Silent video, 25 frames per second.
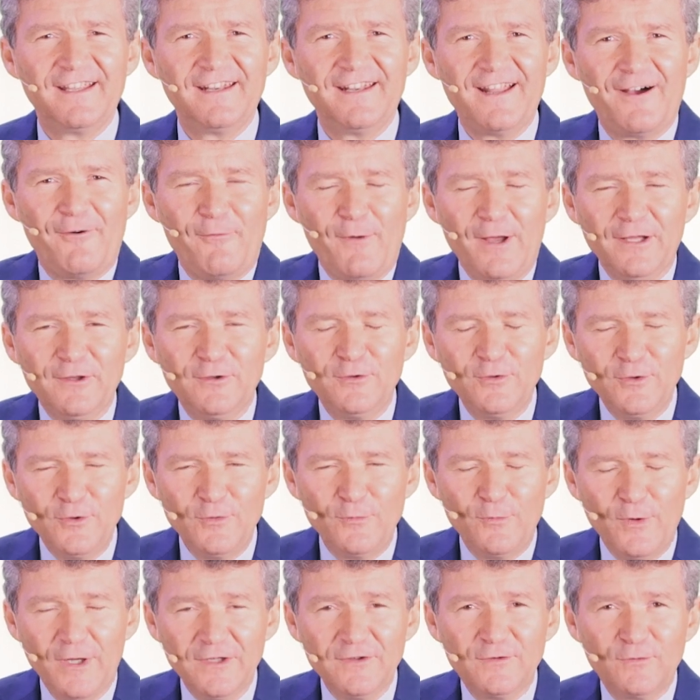Now what do you
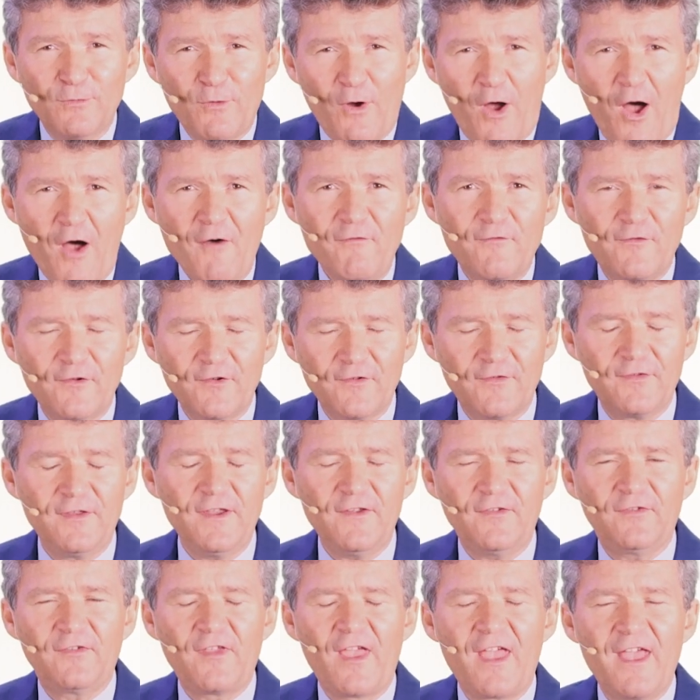want to offer
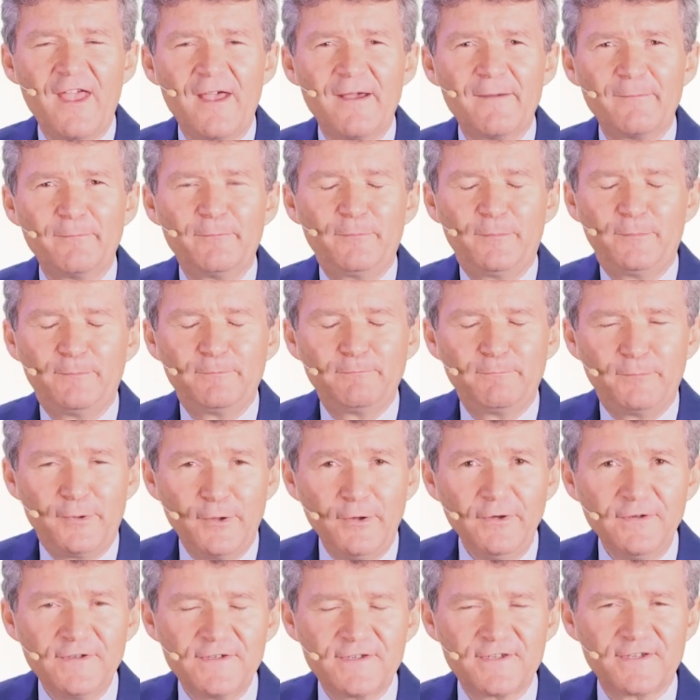this
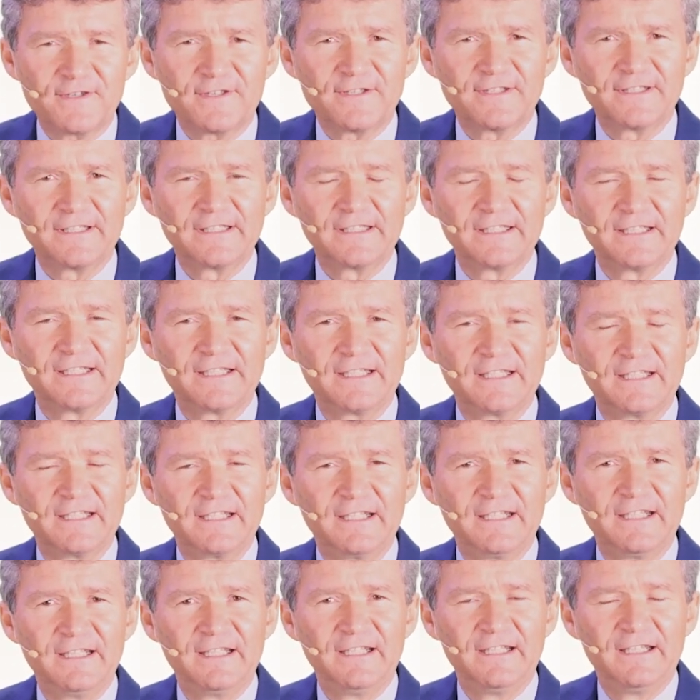person?
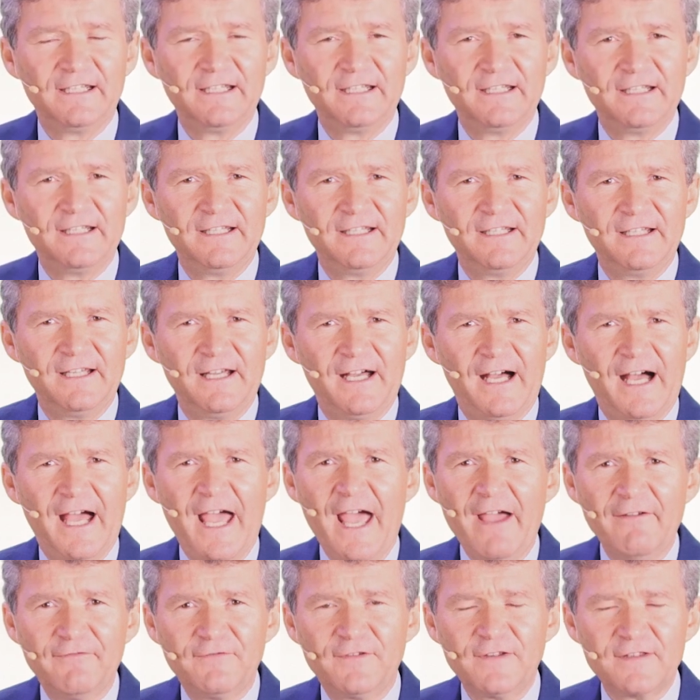I
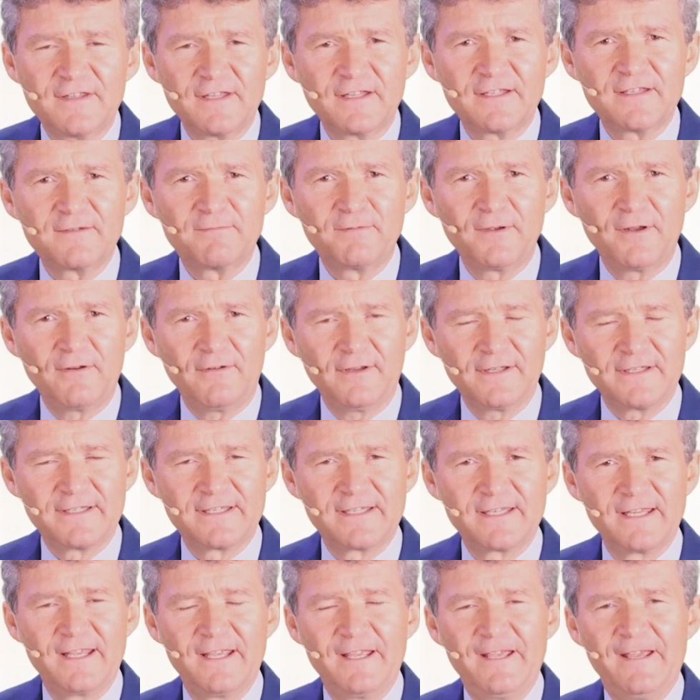have this
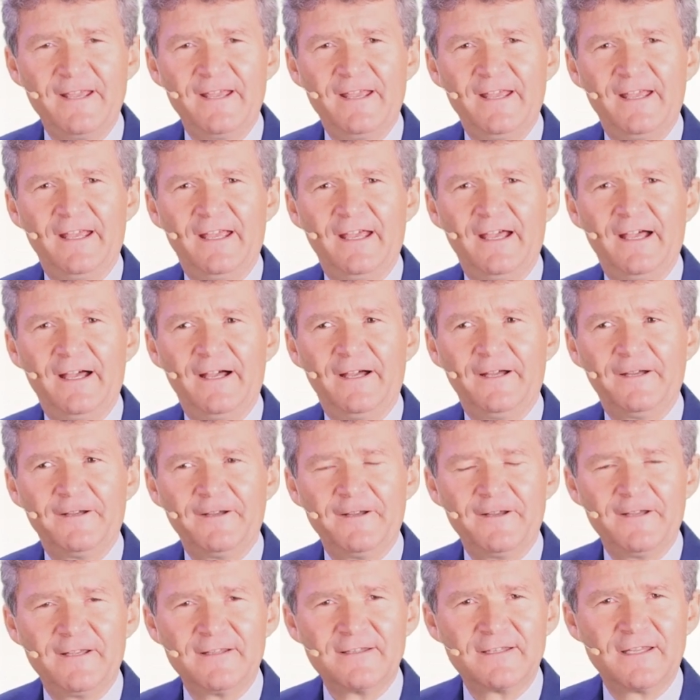experience
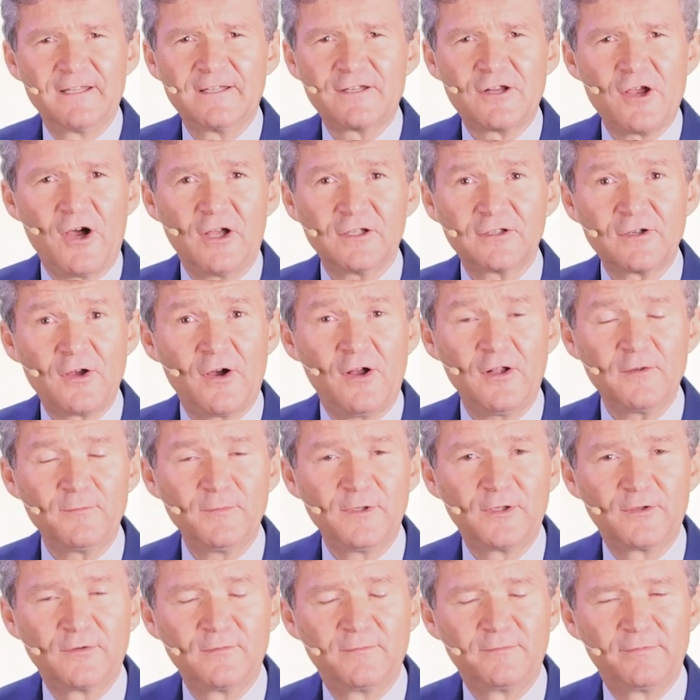since God called
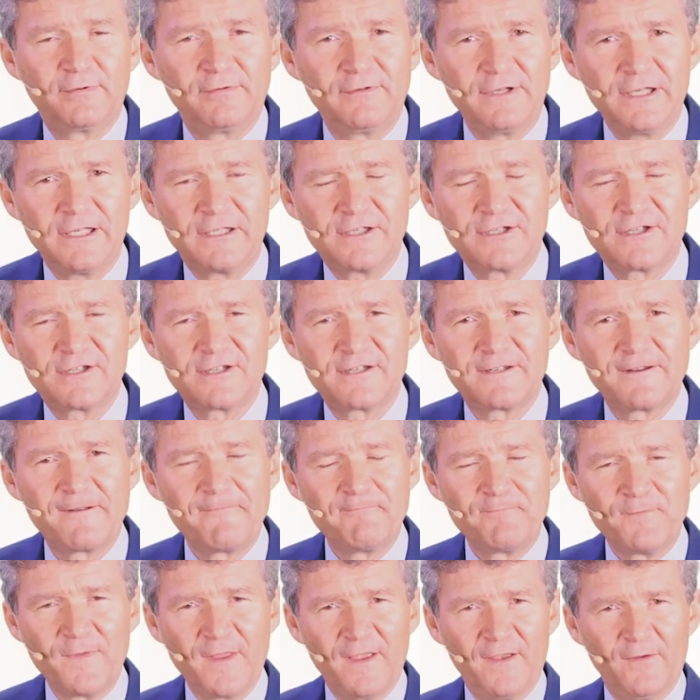me to preach.
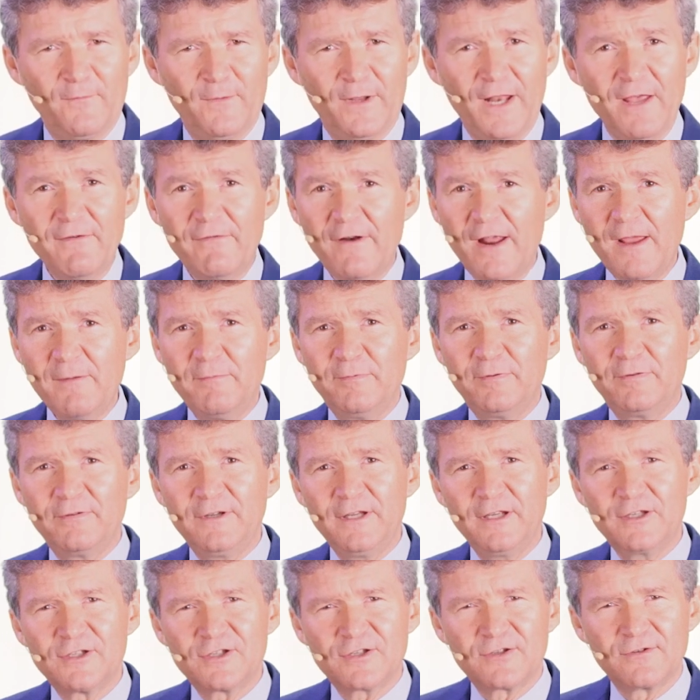Whenever I
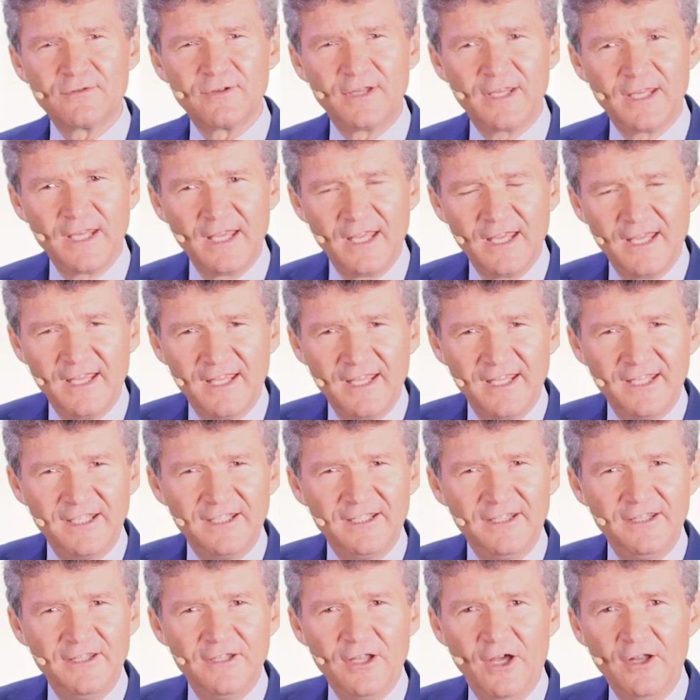preach to a
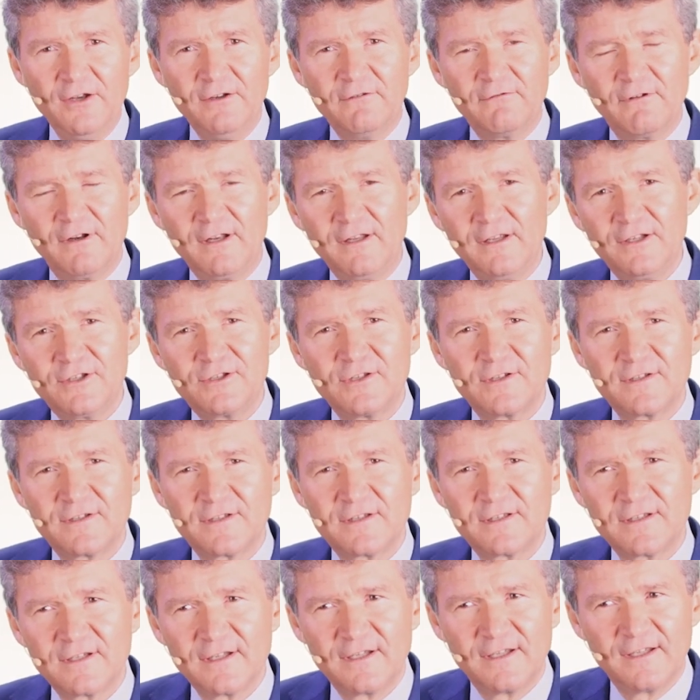
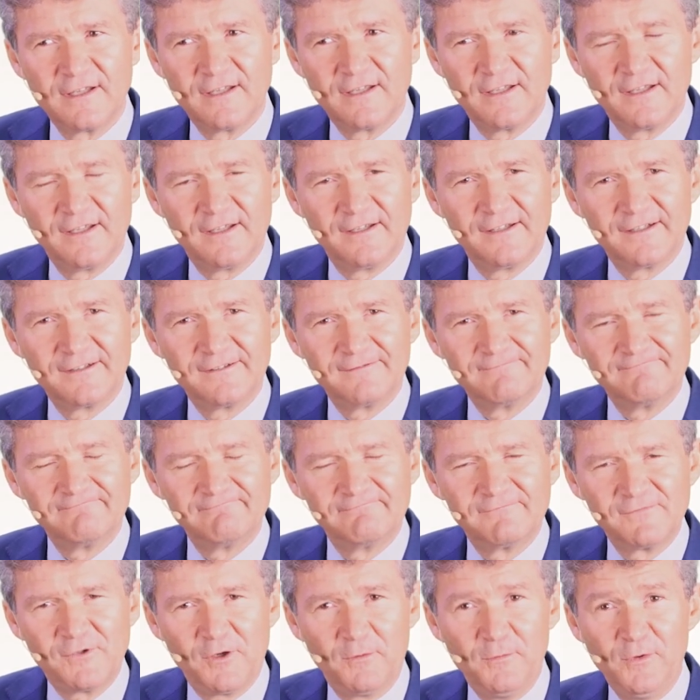non-religious
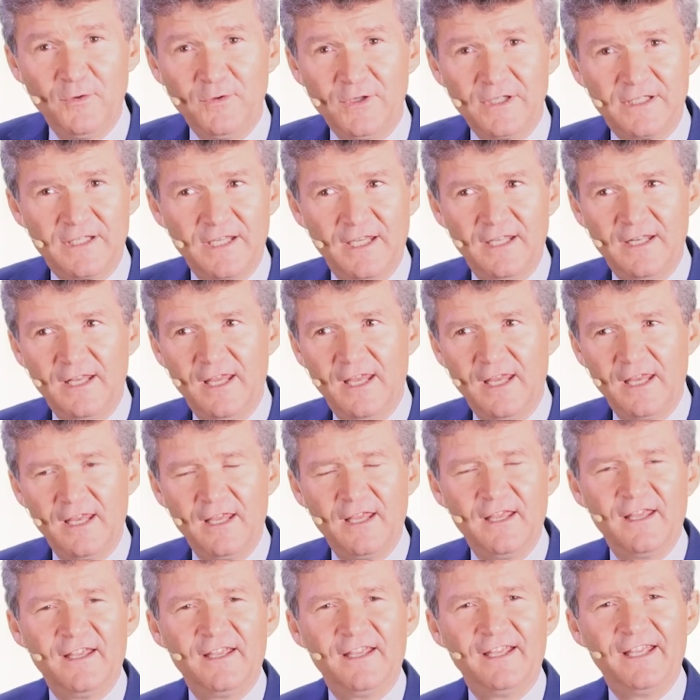community
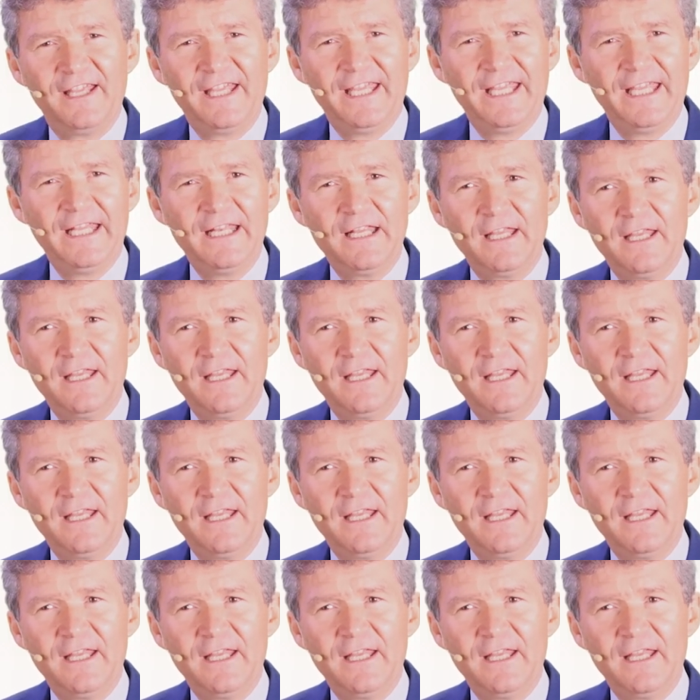in